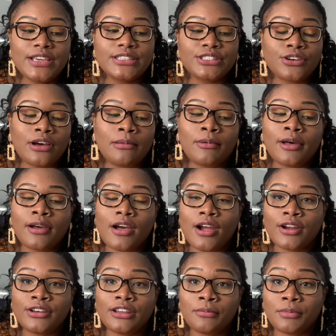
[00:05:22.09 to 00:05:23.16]
So I'm on
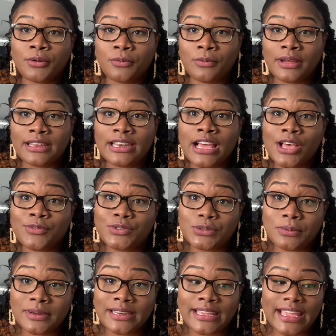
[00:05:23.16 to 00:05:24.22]
card number 1 of
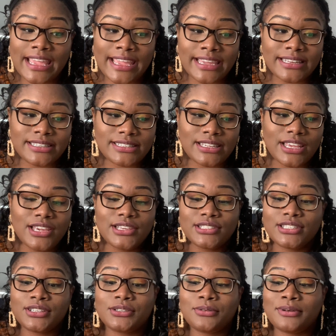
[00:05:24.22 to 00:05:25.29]
28.
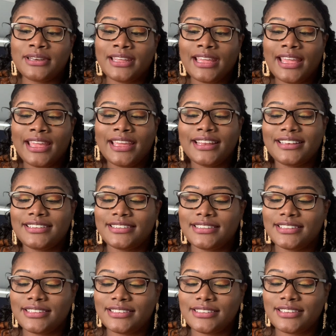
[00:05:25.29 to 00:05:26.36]
So 28
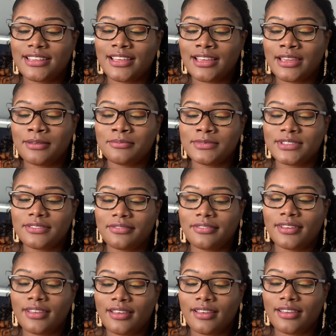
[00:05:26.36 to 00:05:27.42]
times
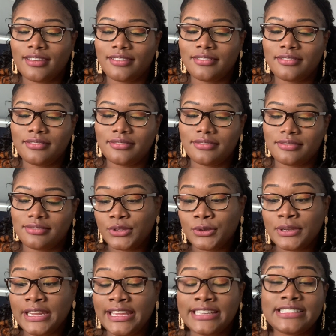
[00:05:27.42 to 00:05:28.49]
5.
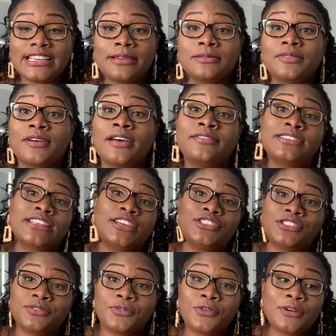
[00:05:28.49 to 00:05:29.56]
28 times 5 is
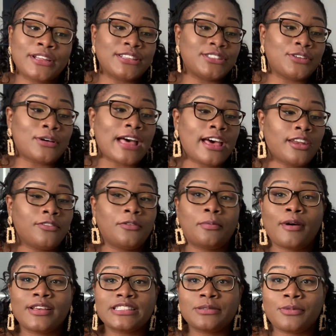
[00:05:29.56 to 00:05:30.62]
140. So out of a
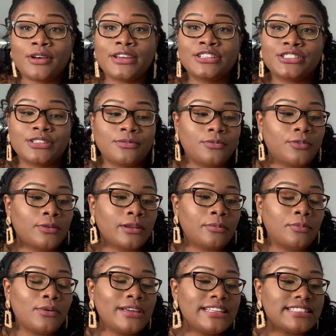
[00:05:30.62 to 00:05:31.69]
possible 140
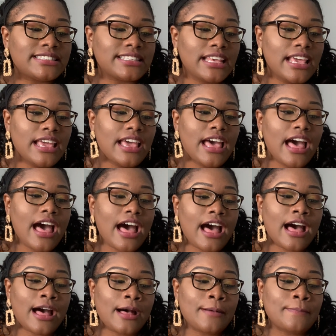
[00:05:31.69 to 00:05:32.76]
points,
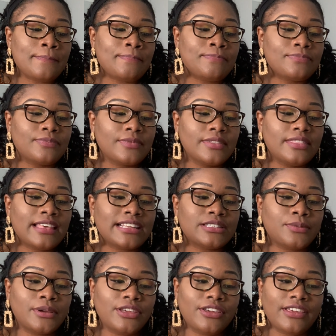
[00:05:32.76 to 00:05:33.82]
that's
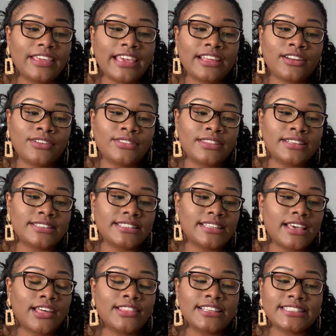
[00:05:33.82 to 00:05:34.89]
what you can get on
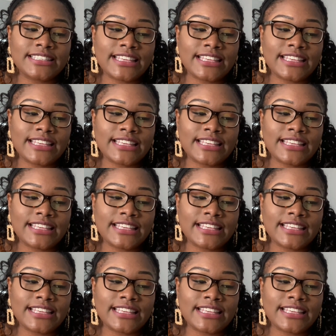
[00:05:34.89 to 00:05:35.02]
this